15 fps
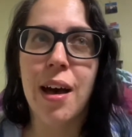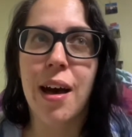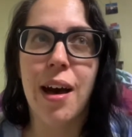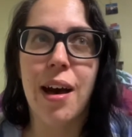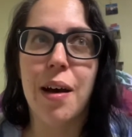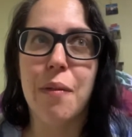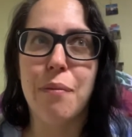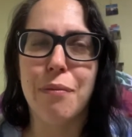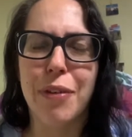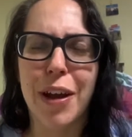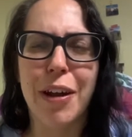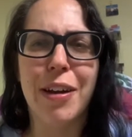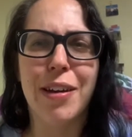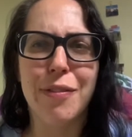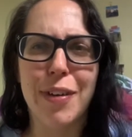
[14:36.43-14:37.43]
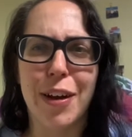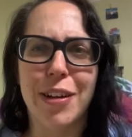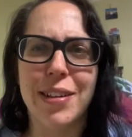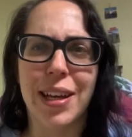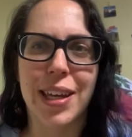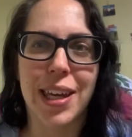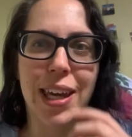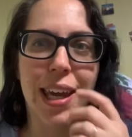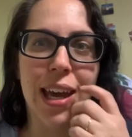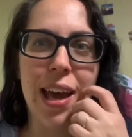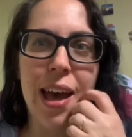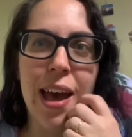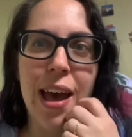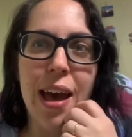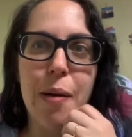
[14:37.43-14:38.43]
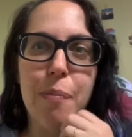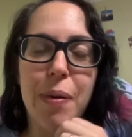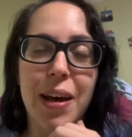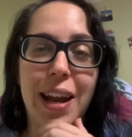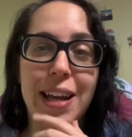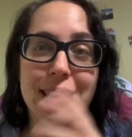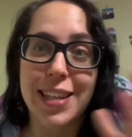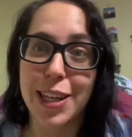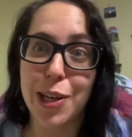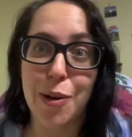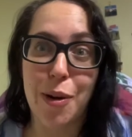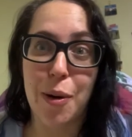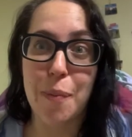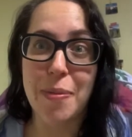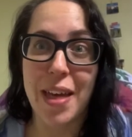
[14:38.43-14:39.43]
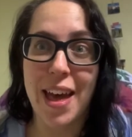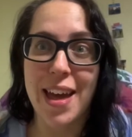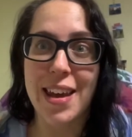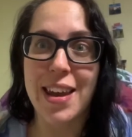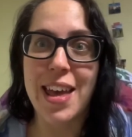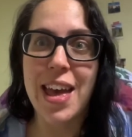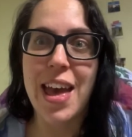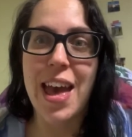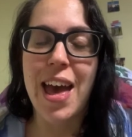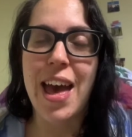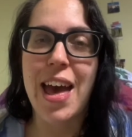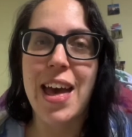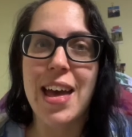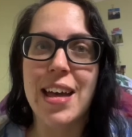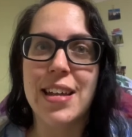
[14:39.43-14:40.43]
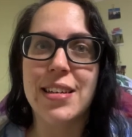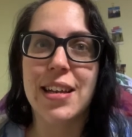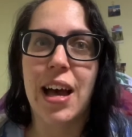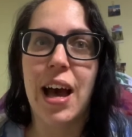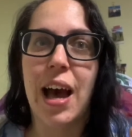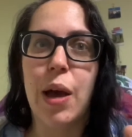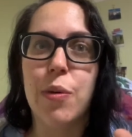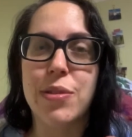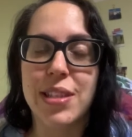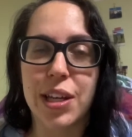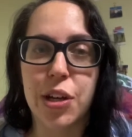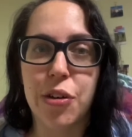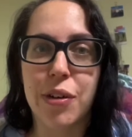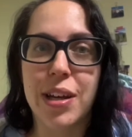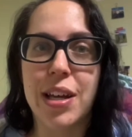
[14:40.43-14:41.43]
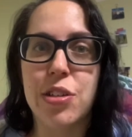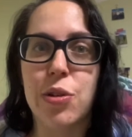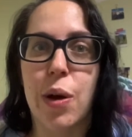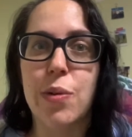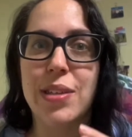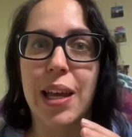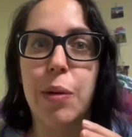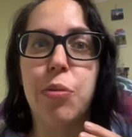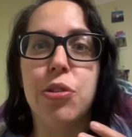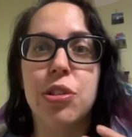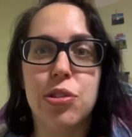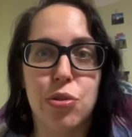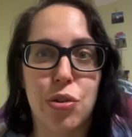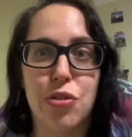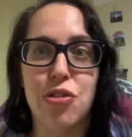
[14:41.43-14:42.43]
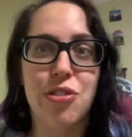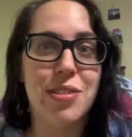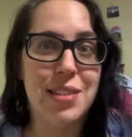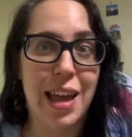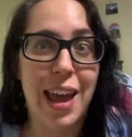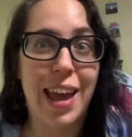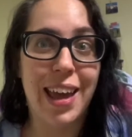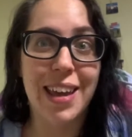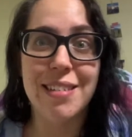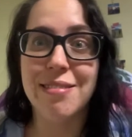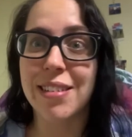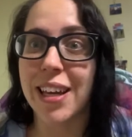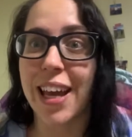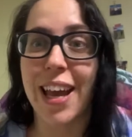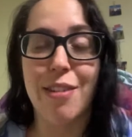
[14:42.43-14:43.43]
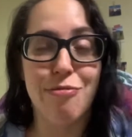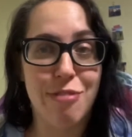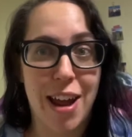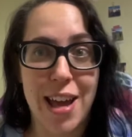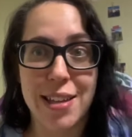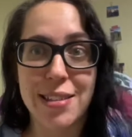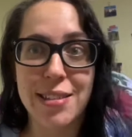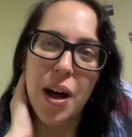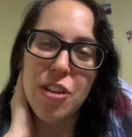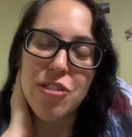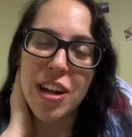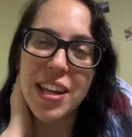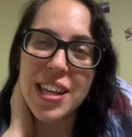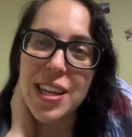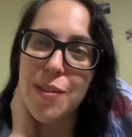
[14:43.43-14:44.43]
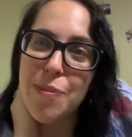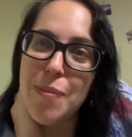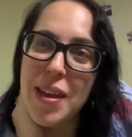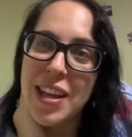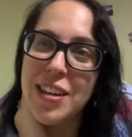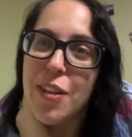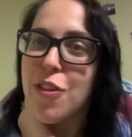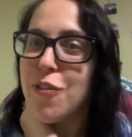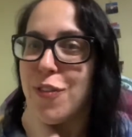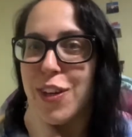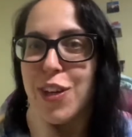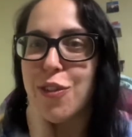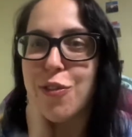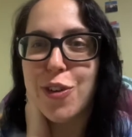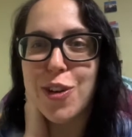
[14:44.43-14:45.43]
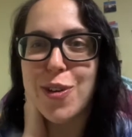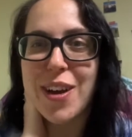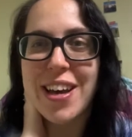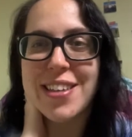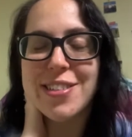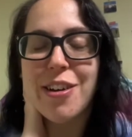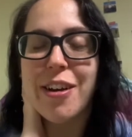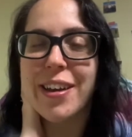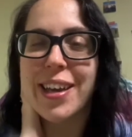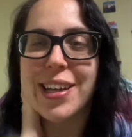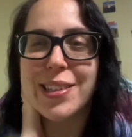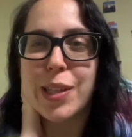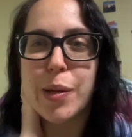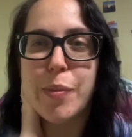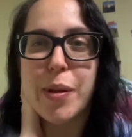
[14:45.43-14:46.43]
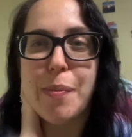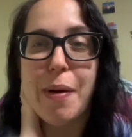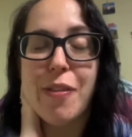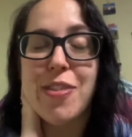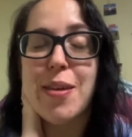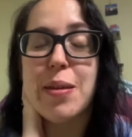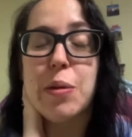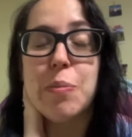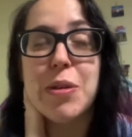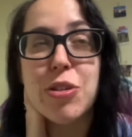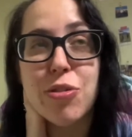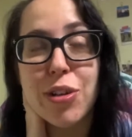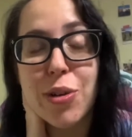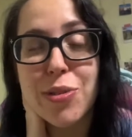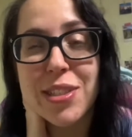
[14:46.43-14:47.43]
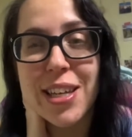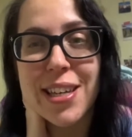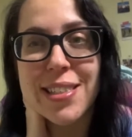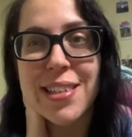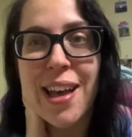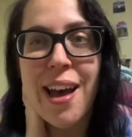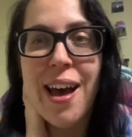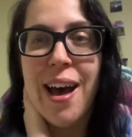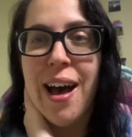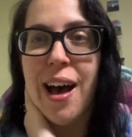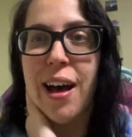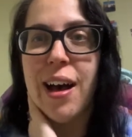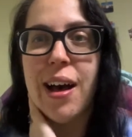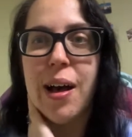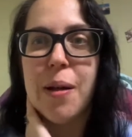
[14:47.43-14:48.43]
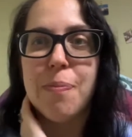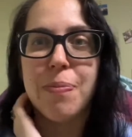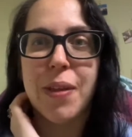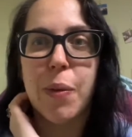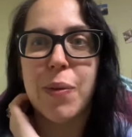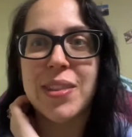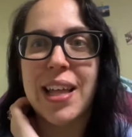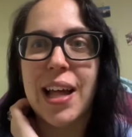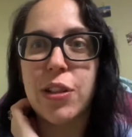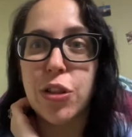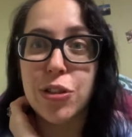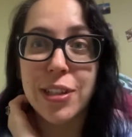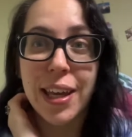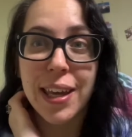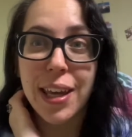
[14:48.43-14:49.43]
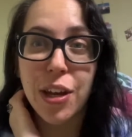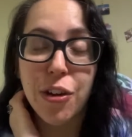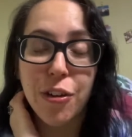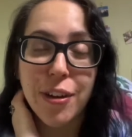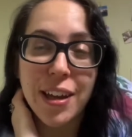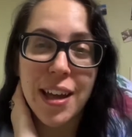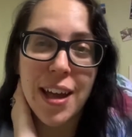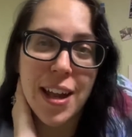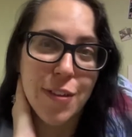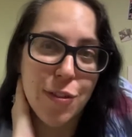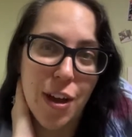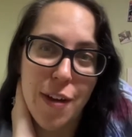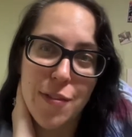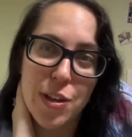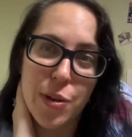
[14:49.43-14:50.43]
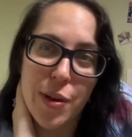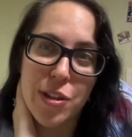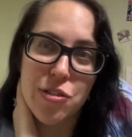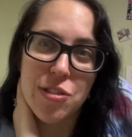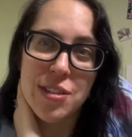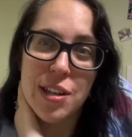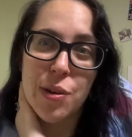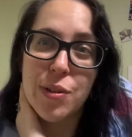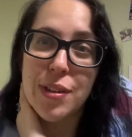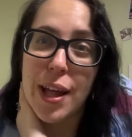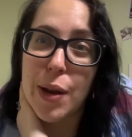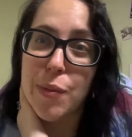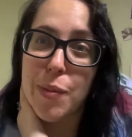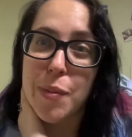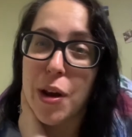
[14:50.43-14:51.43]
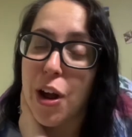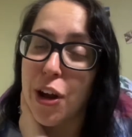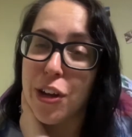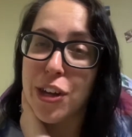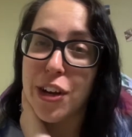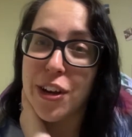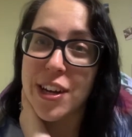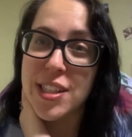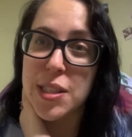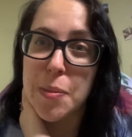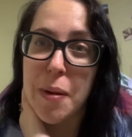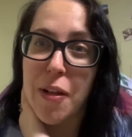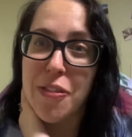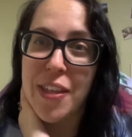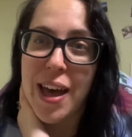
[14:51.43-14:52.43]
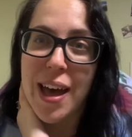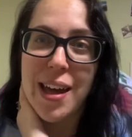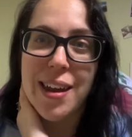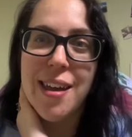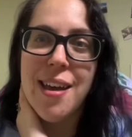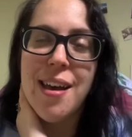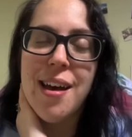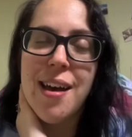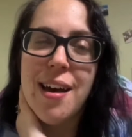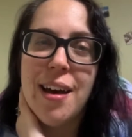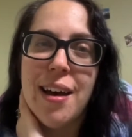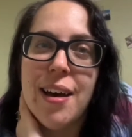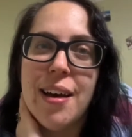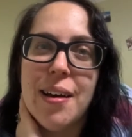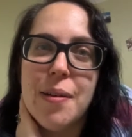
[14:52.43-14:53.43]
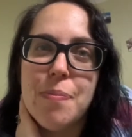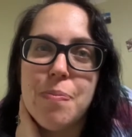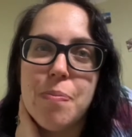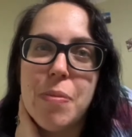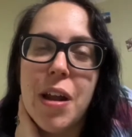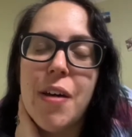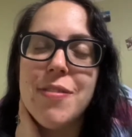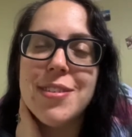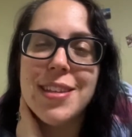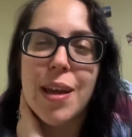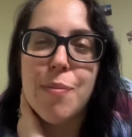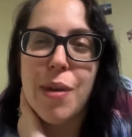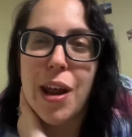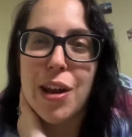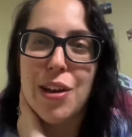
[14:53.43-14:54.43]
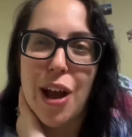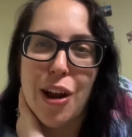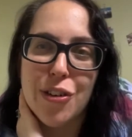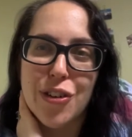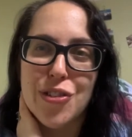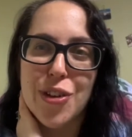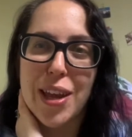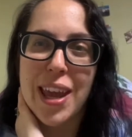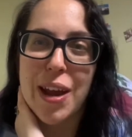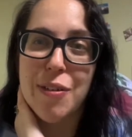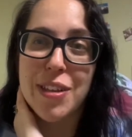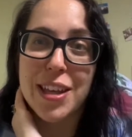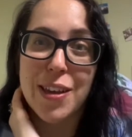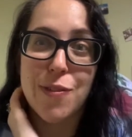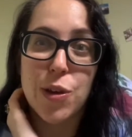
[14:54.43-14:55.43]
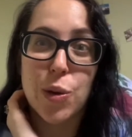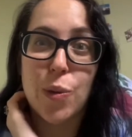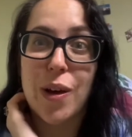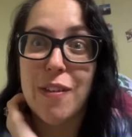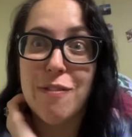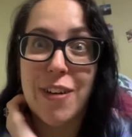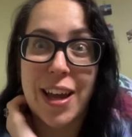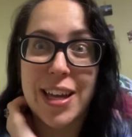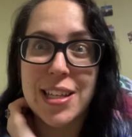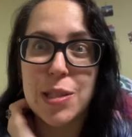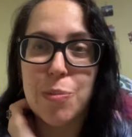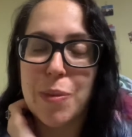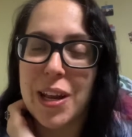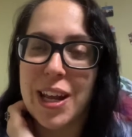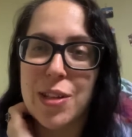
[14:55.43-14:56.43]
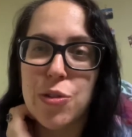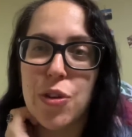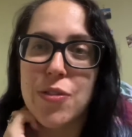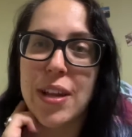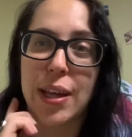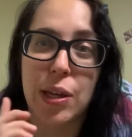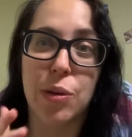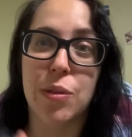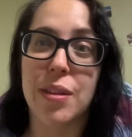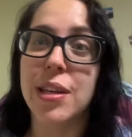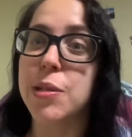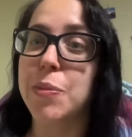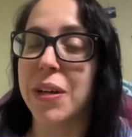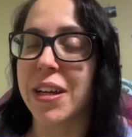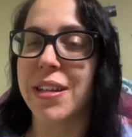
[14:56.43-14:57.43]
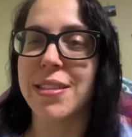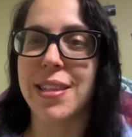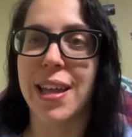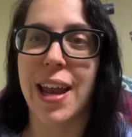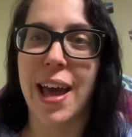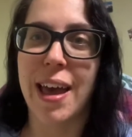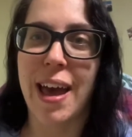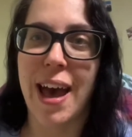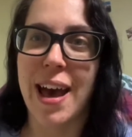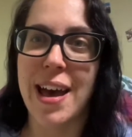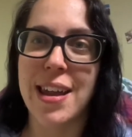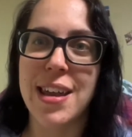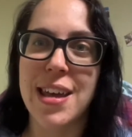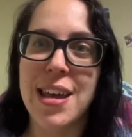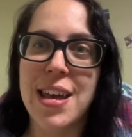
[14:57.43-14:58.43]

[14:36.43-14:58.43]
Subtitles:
Very, very lucky. But I didn't go home then. And I was in Korea, so I was able to sort of just stay and rest. I'll try to make another video for you guys talking a little bit about the endometriosis and what that looked like in Korea. And if you have any questions, I know a lot of women are curious about that. But obviously I'm not a doctor, so I can't really give you advice, but I can sort of tell you the experience that I had.